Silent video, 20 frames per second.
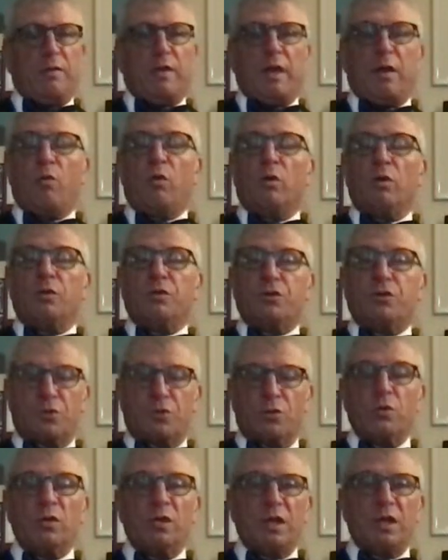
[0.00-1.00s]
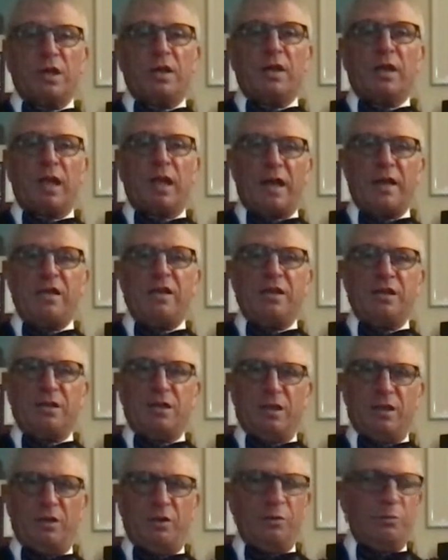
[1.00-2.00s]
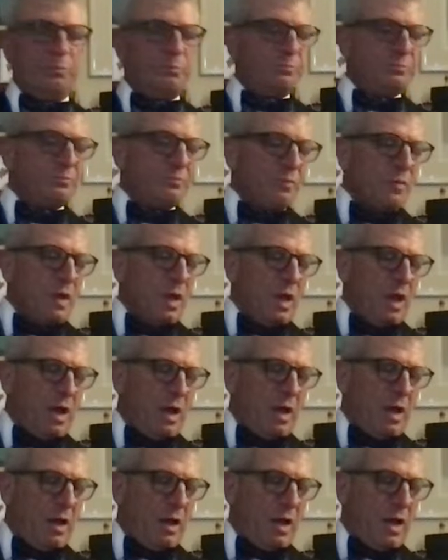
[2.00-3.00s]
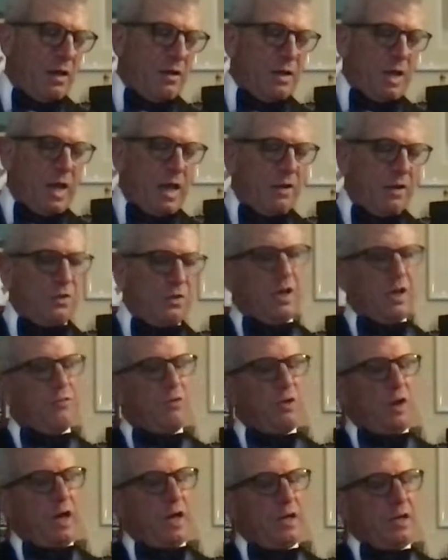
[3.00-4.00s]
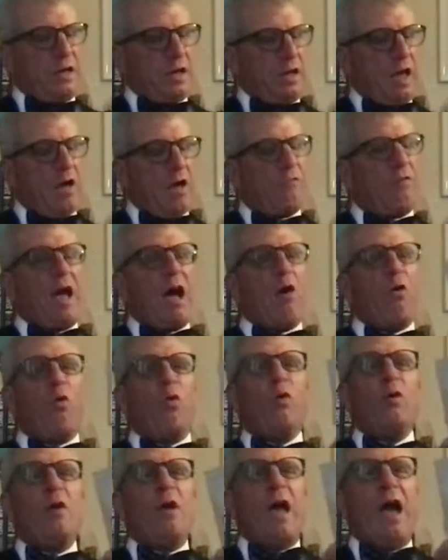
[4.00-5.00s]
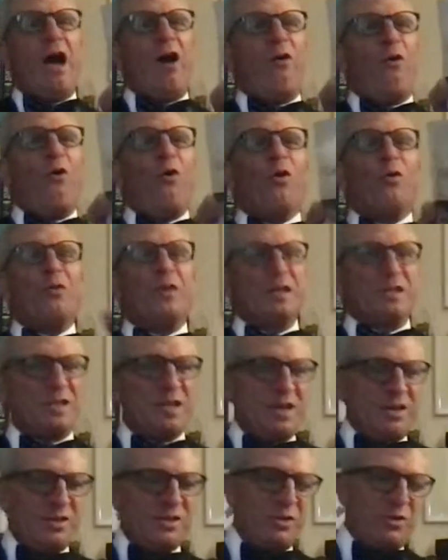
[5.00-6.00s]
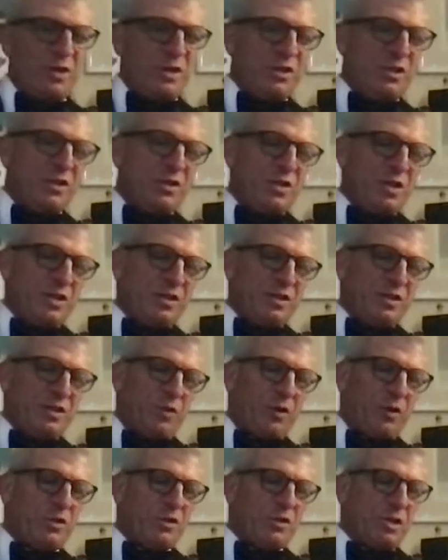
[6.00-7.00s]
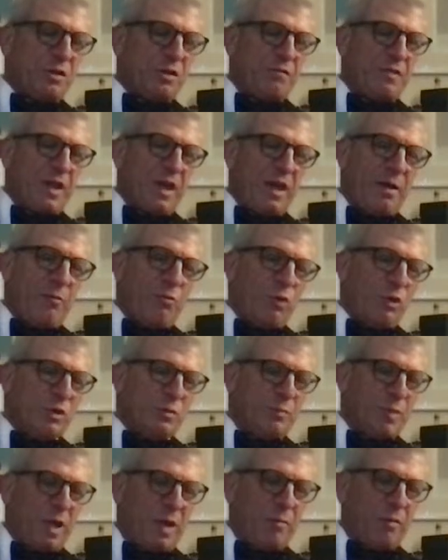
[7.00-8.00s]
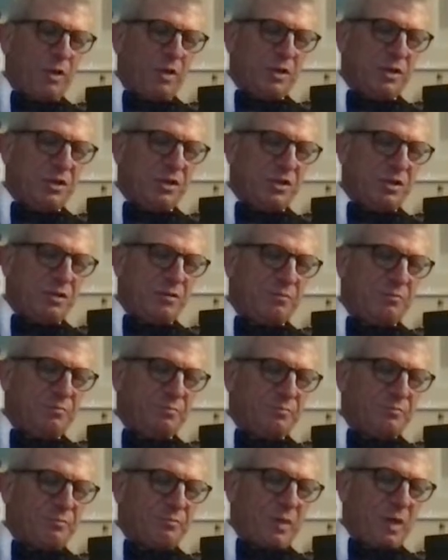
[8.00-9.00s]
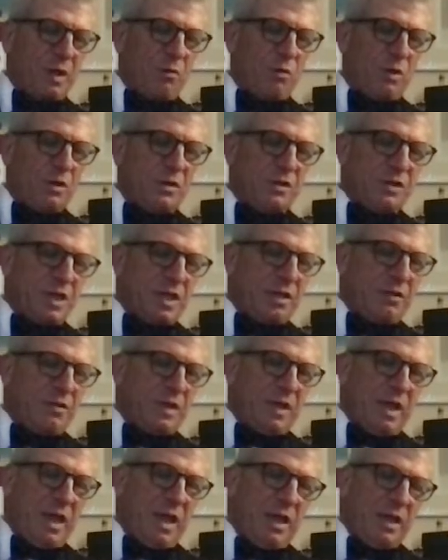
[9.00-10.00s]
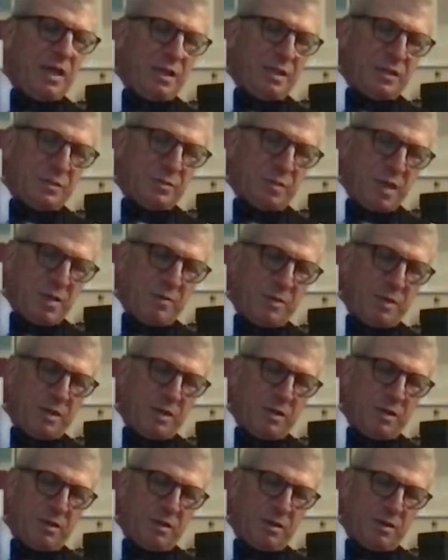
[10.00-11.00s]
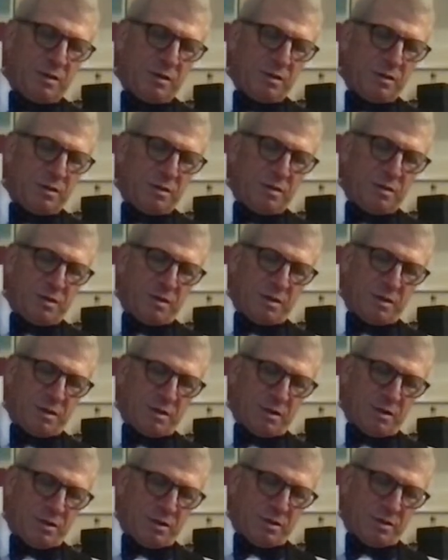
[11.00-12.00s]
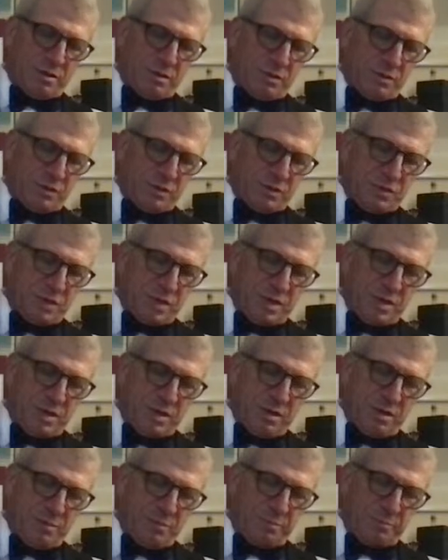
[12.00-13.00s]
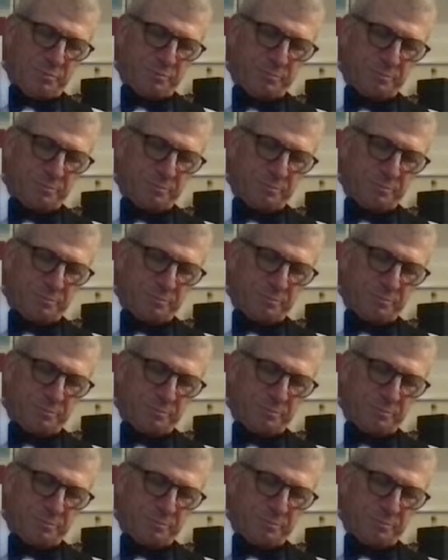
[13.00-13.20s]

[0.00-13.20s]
They will truly enlighten you. And to give you an idea of how old this version of them was published, I want to say in the 80s, maybe. Does it say here?